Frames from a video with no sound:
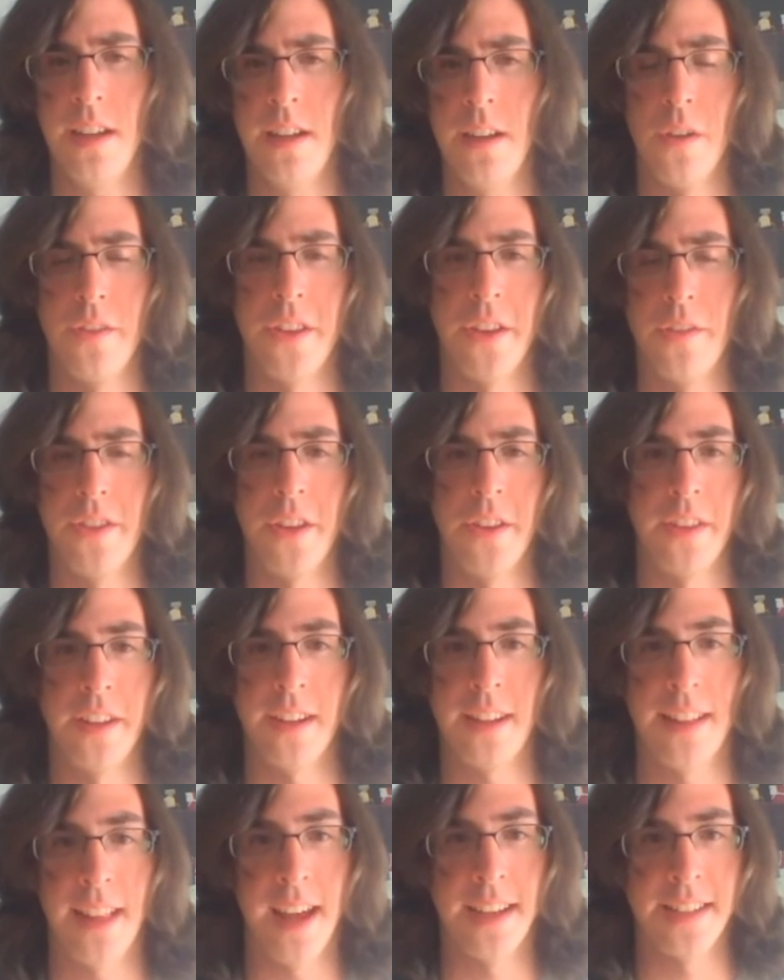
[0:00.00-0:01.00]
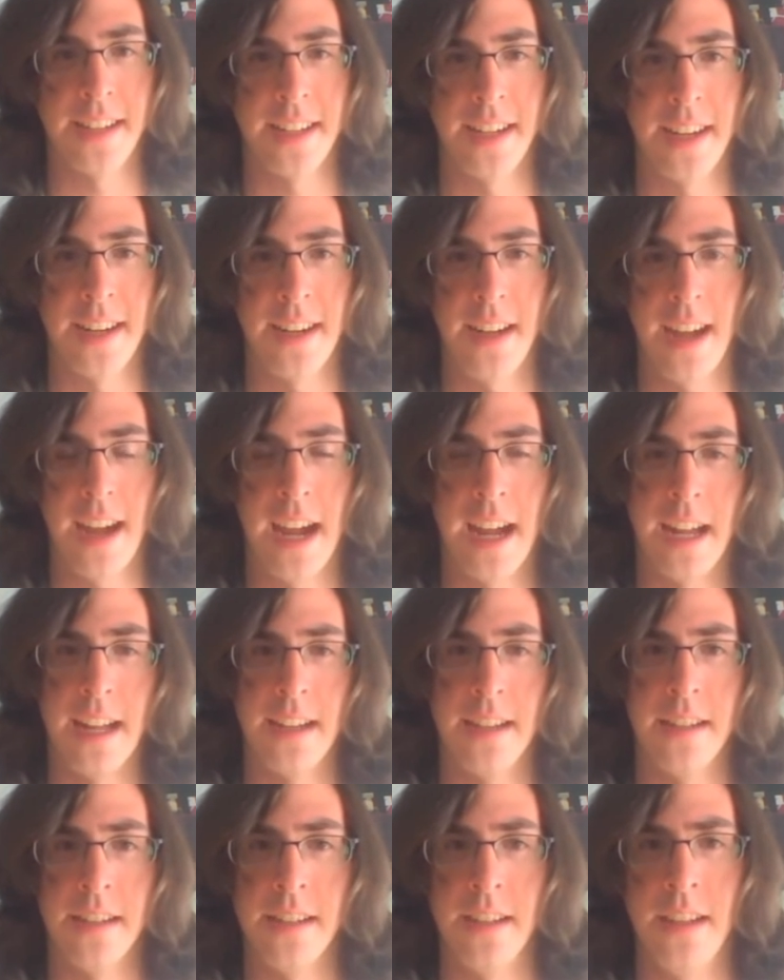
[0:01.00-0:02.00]
or if they're in the closet and
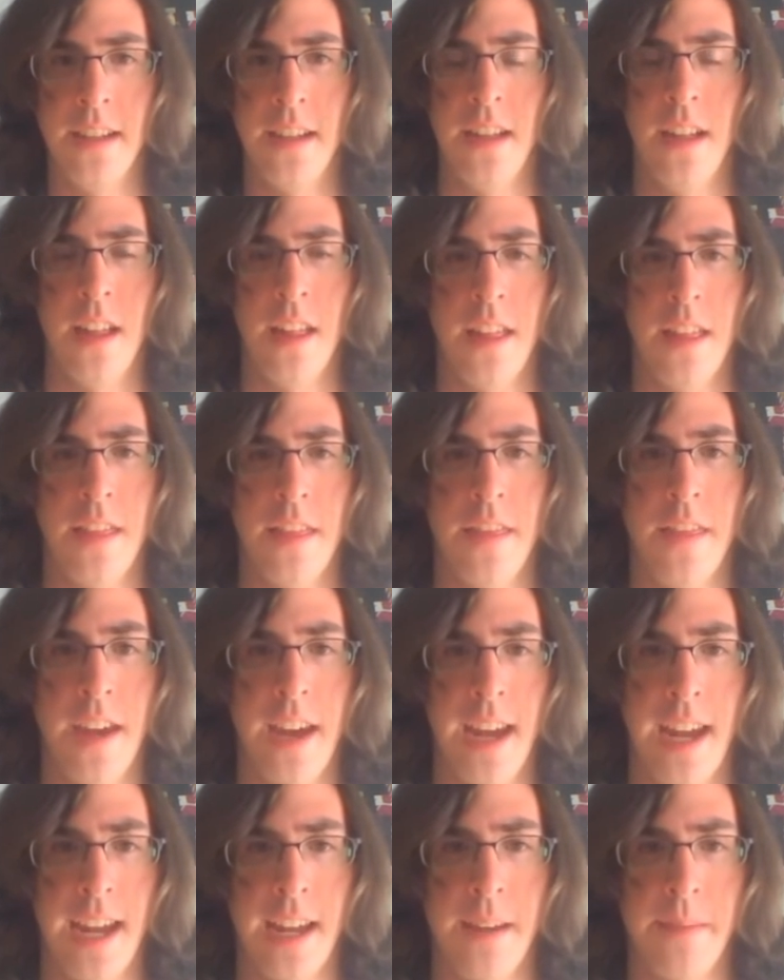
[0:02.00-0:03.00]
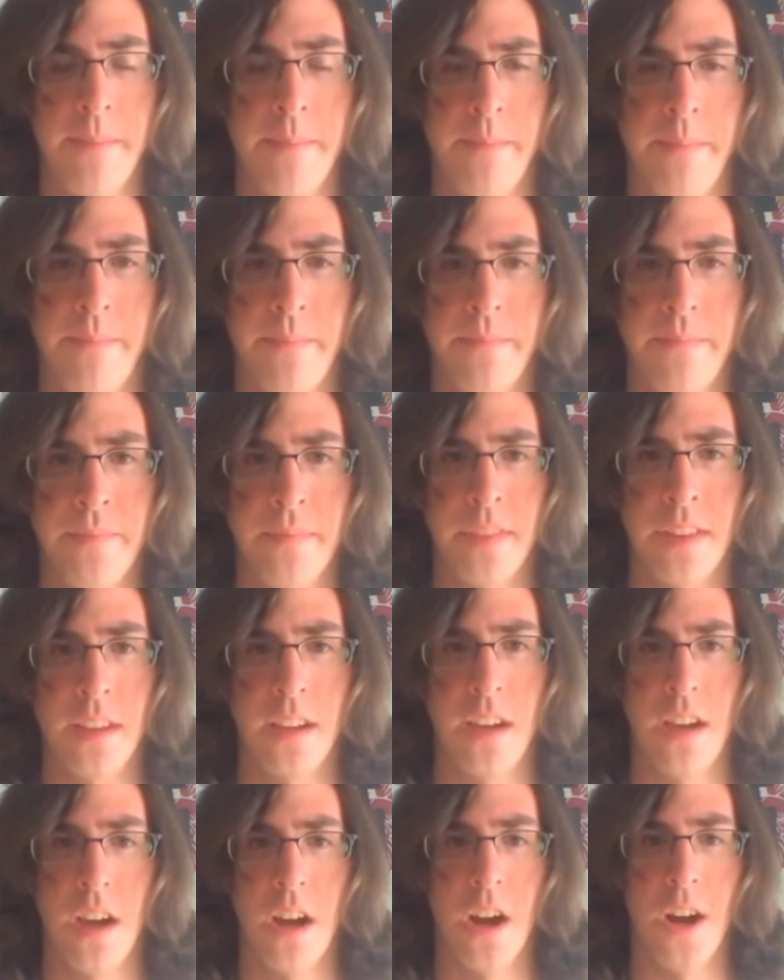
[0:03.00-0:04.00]
they
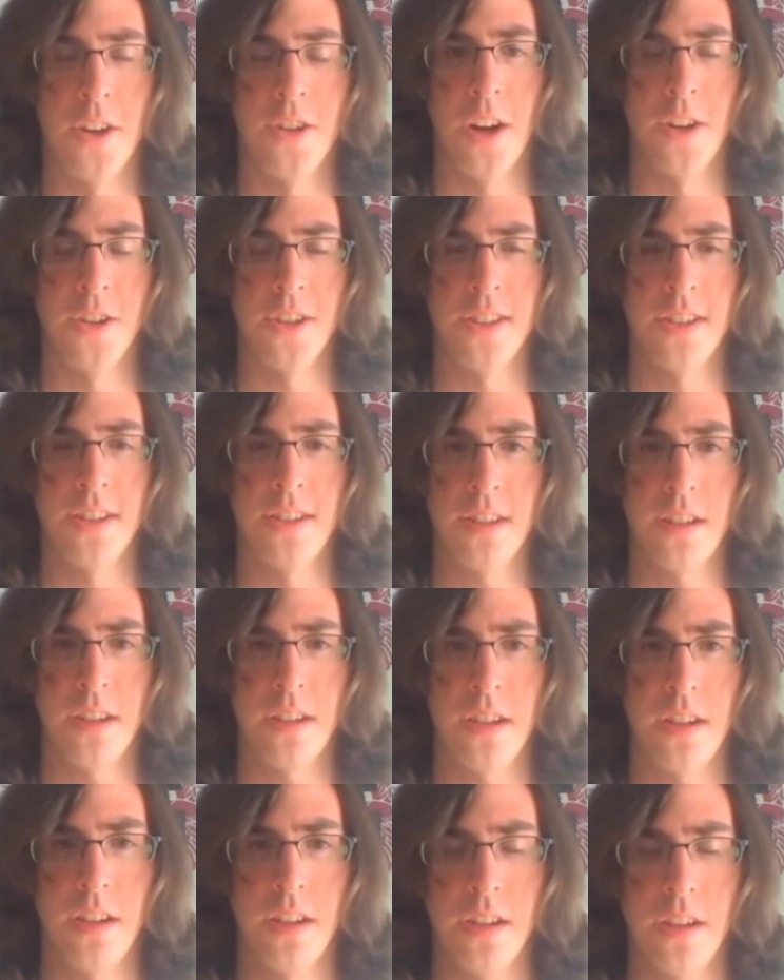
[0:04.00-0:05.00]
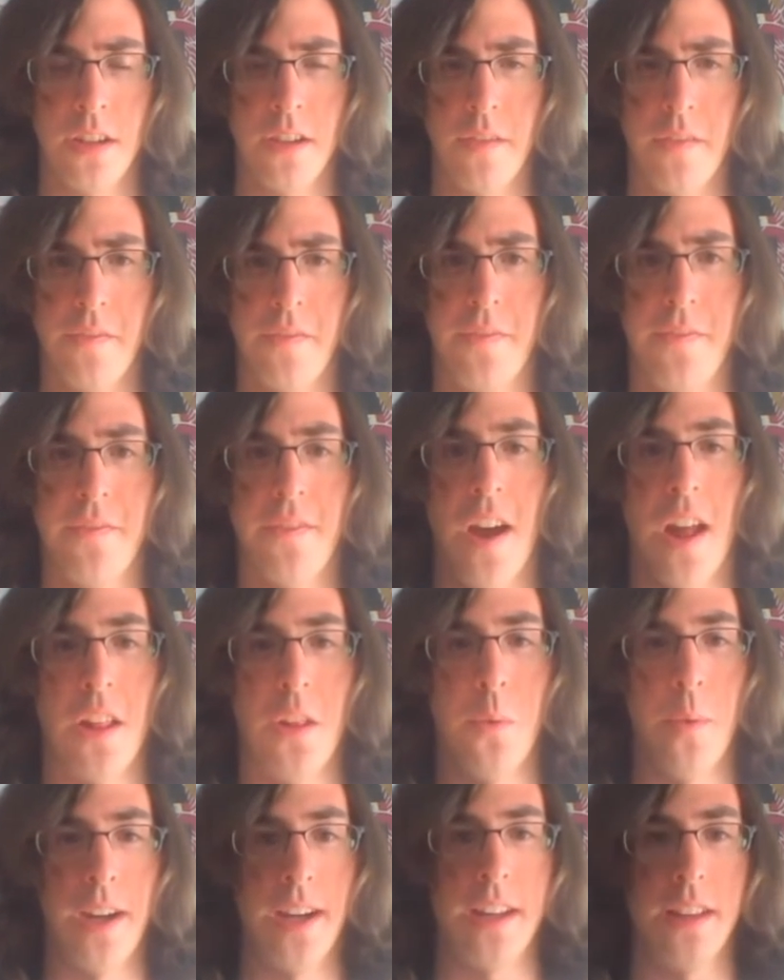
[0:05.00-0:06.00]
are just
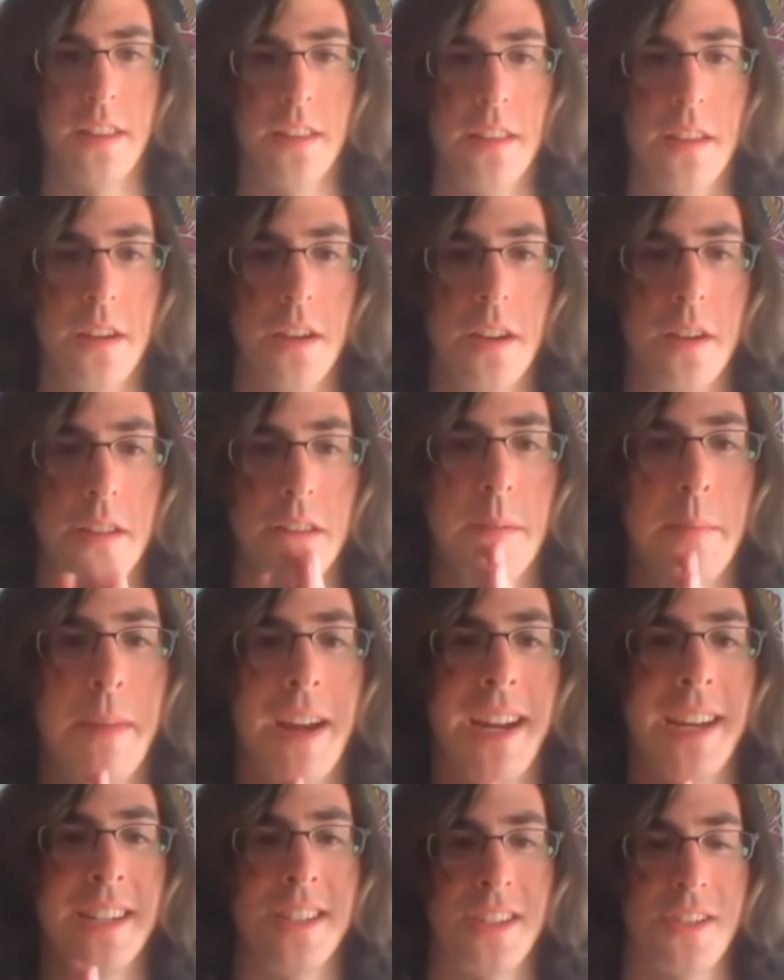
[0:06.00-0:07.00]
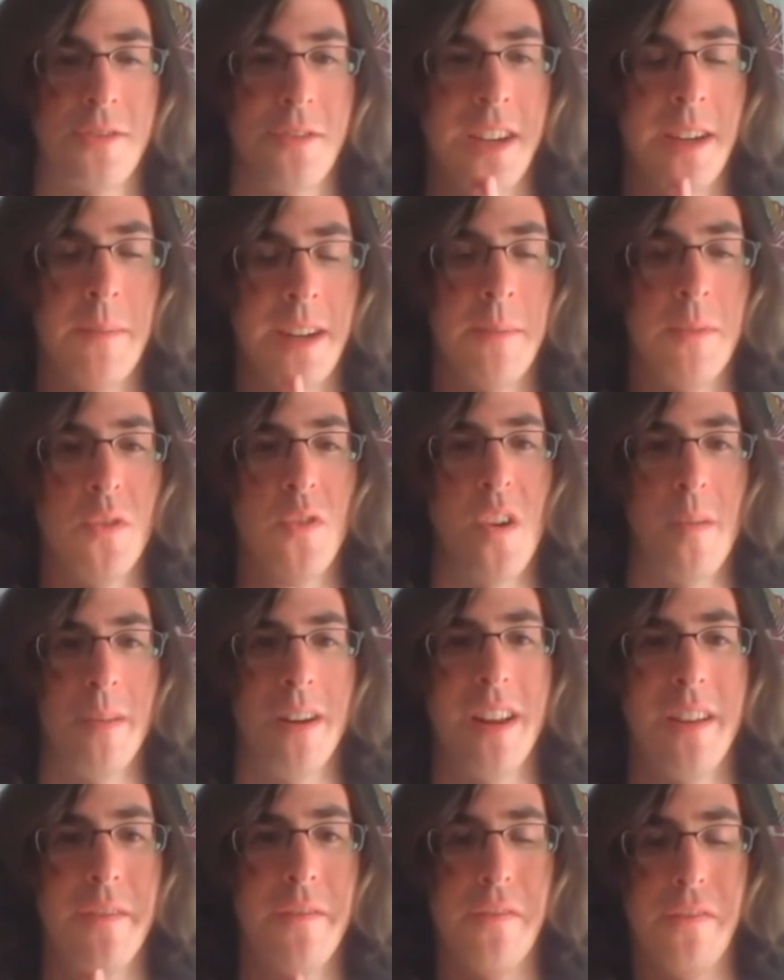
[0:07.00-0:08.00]
following the mainstream
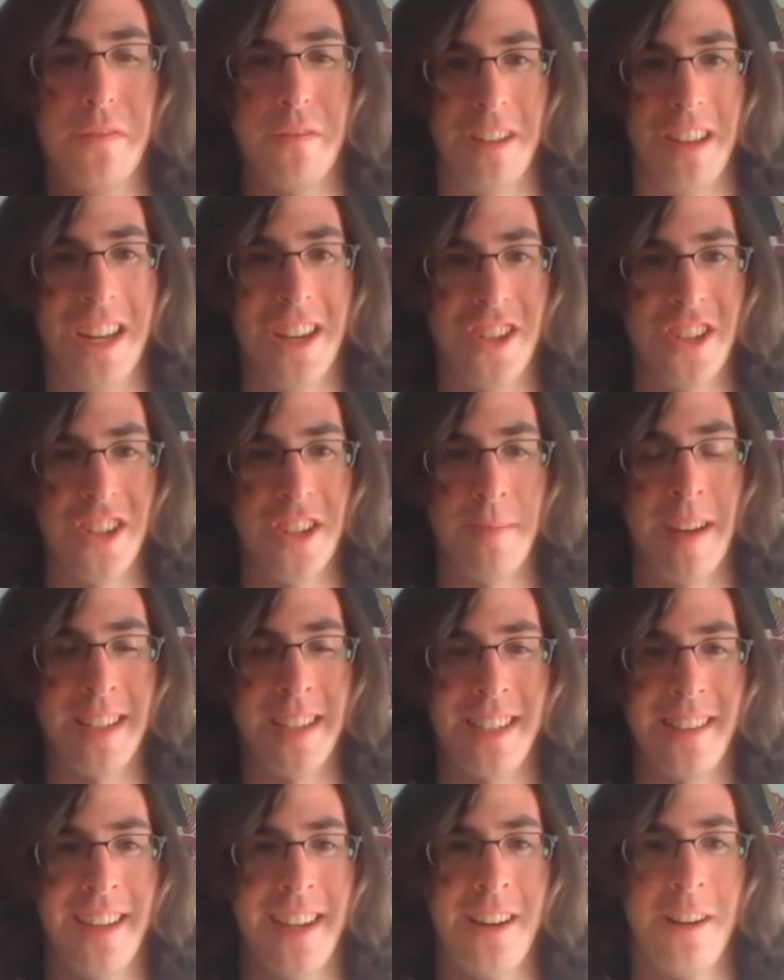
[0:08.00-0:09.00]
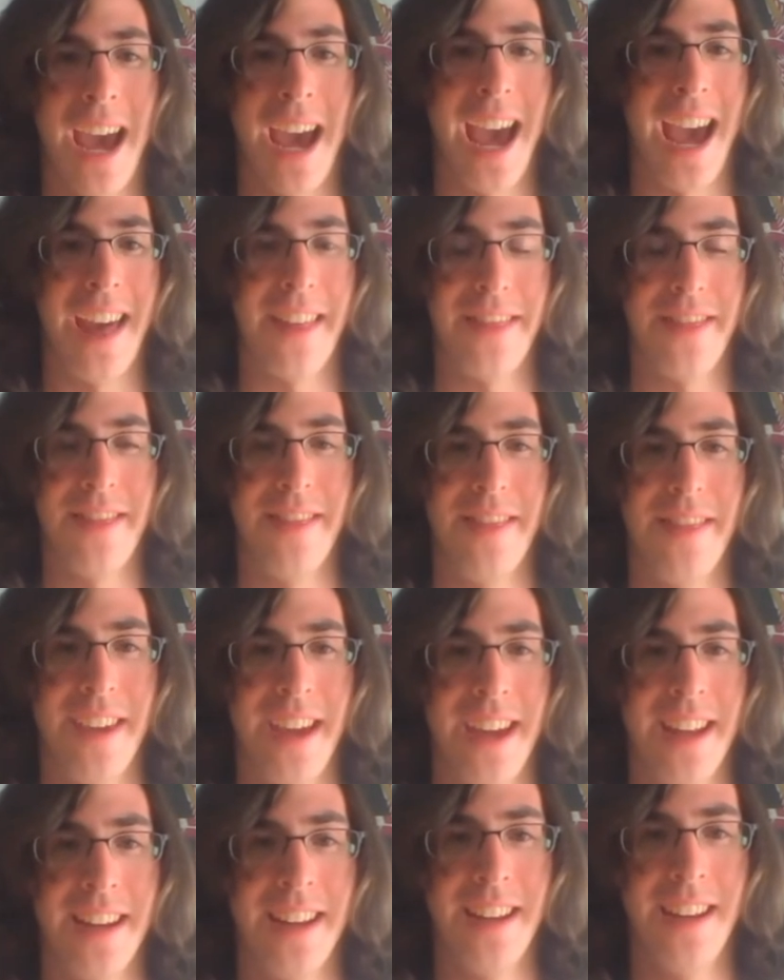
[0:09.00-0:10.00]
normative relationship escalator path
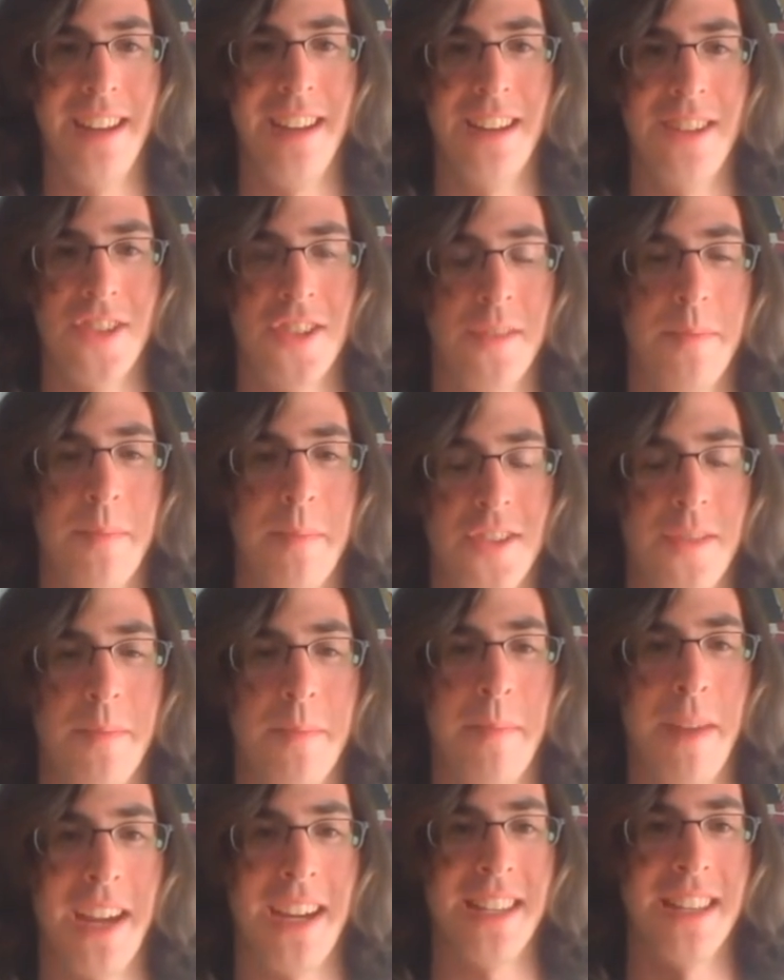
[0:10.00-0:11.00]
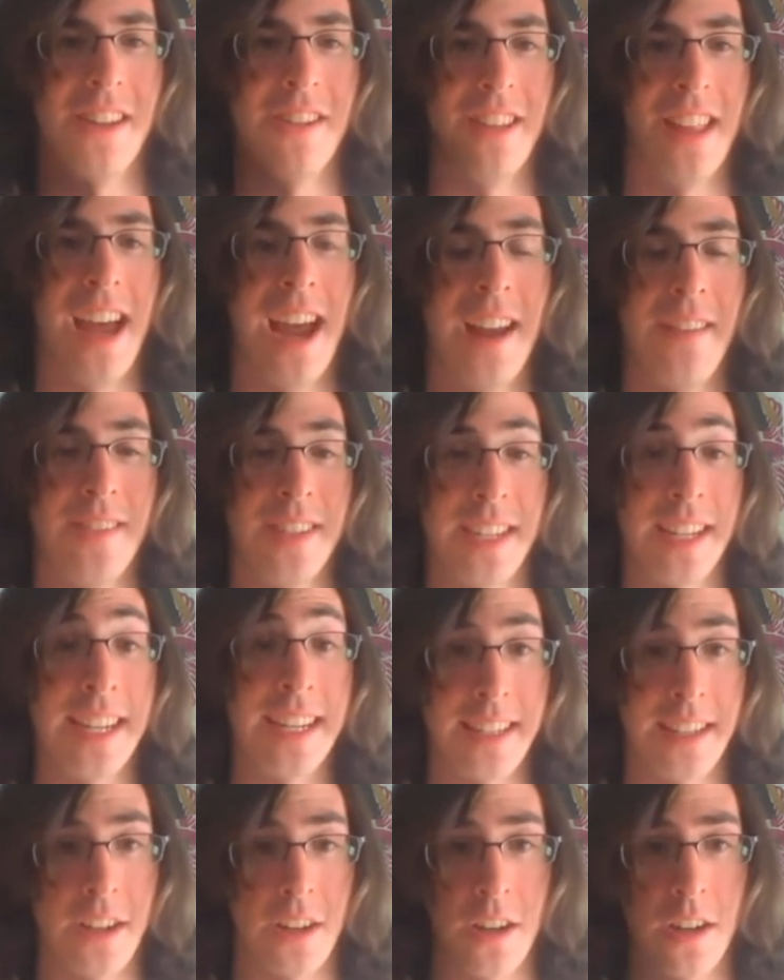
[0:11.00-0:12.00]
that just makes their lives
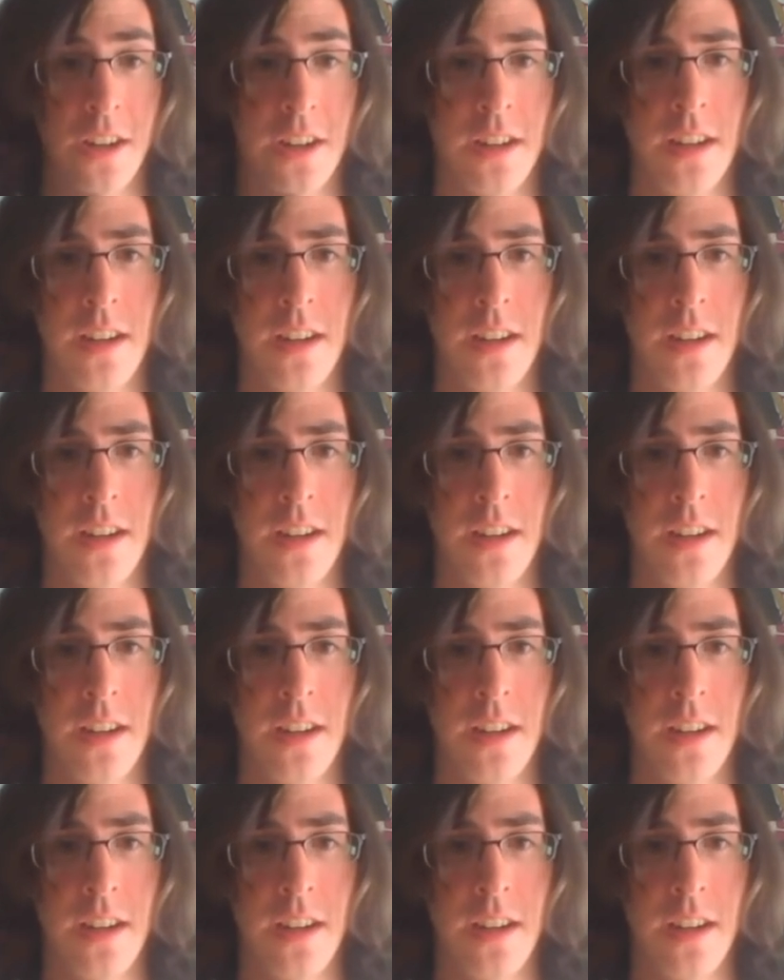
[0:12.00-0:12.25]
easier,